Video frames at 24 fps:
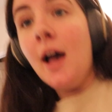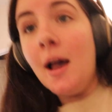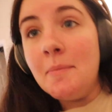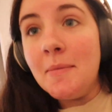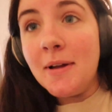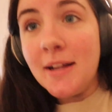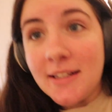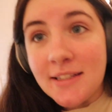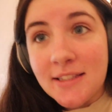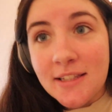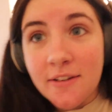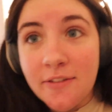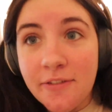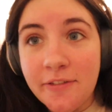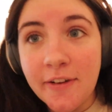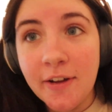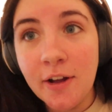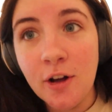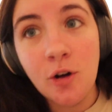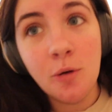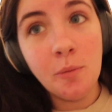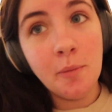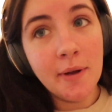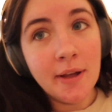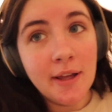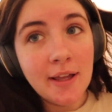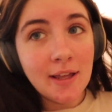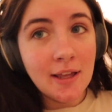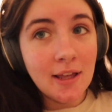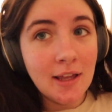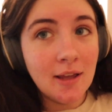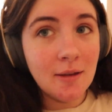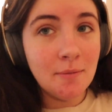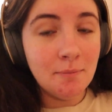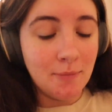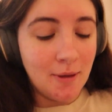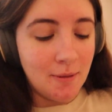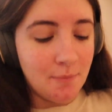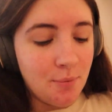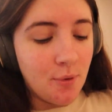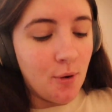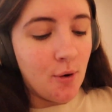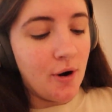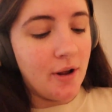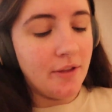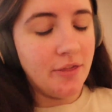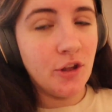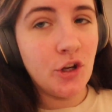I meant to film me
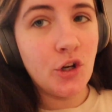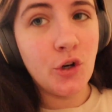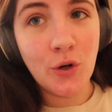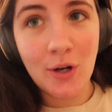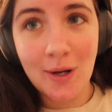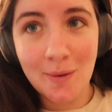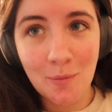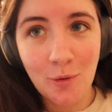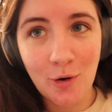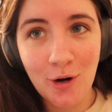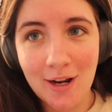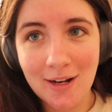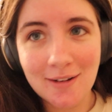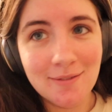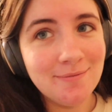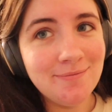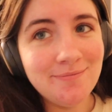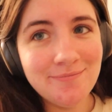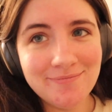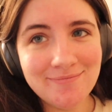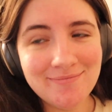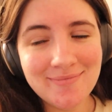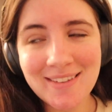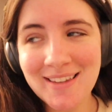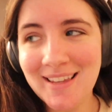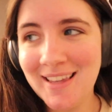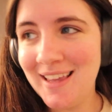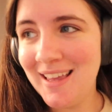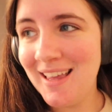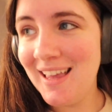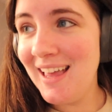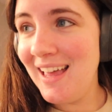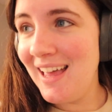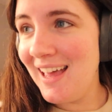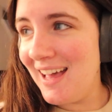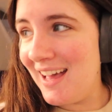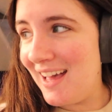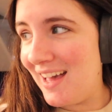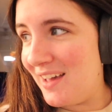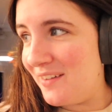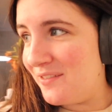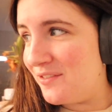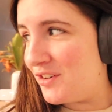pouring the creamer in. I